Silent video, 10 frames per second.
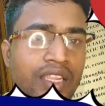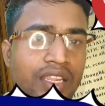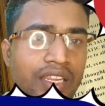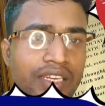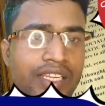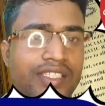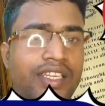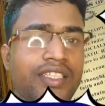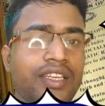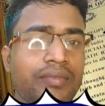It has
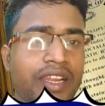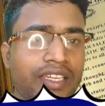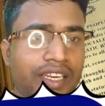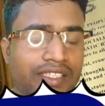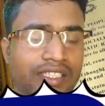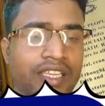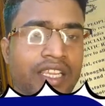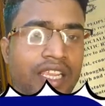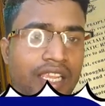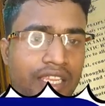18 matters,
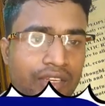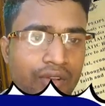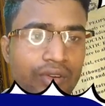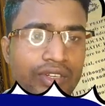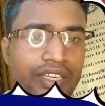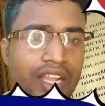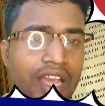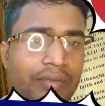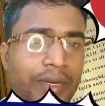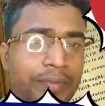including
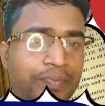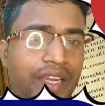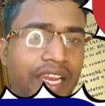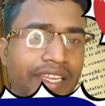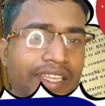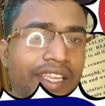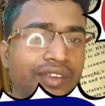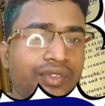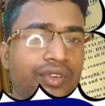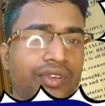urban planning,
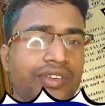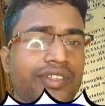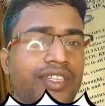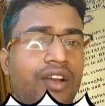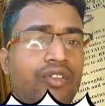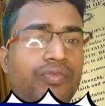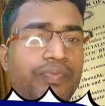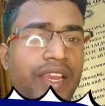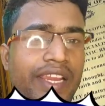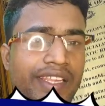including town
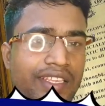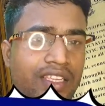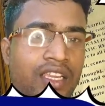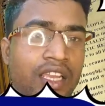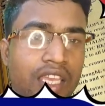planning,